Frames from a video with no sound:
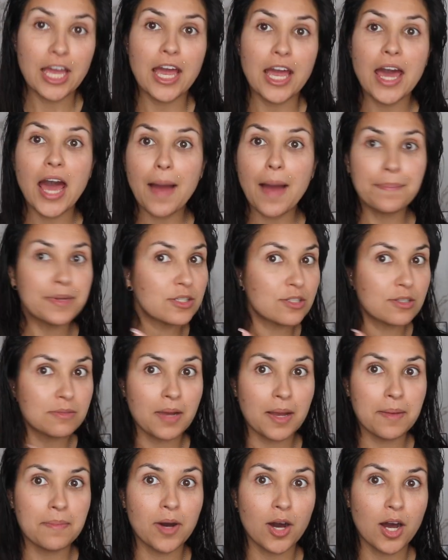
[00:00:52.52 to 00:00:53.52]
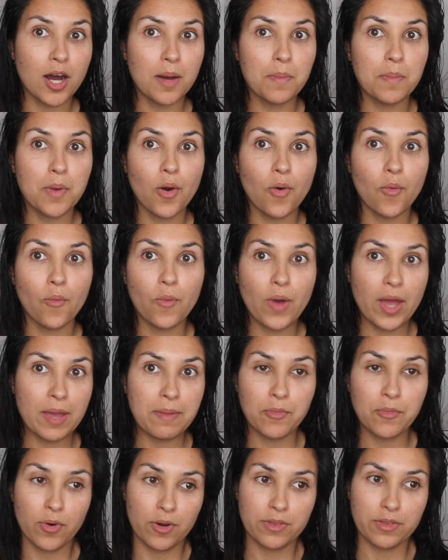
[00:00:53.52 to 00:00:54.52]
It happens to my mom way
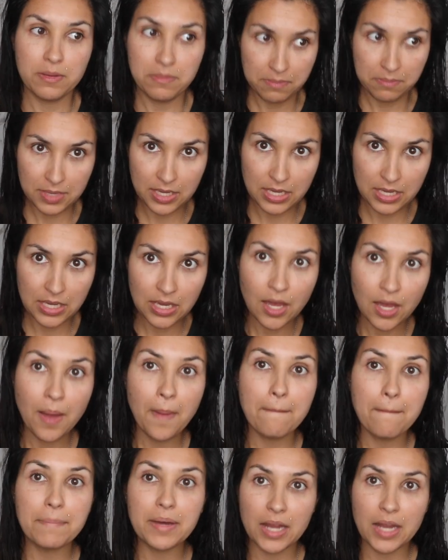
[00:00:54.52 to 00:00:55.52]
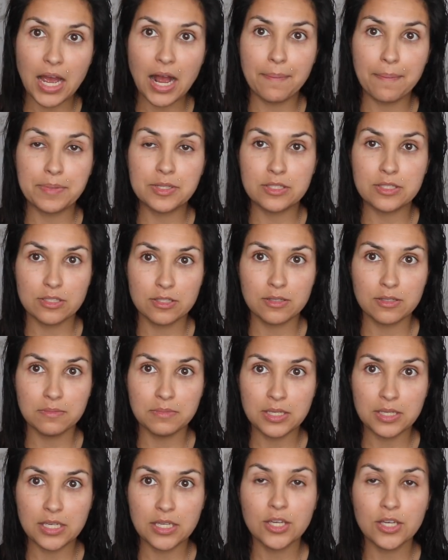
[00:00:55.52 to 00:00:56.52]
more than me, but it happens to
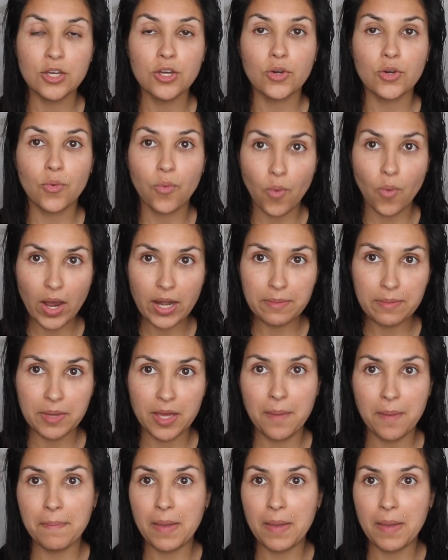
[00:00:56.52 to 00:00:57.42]
me quite a bit.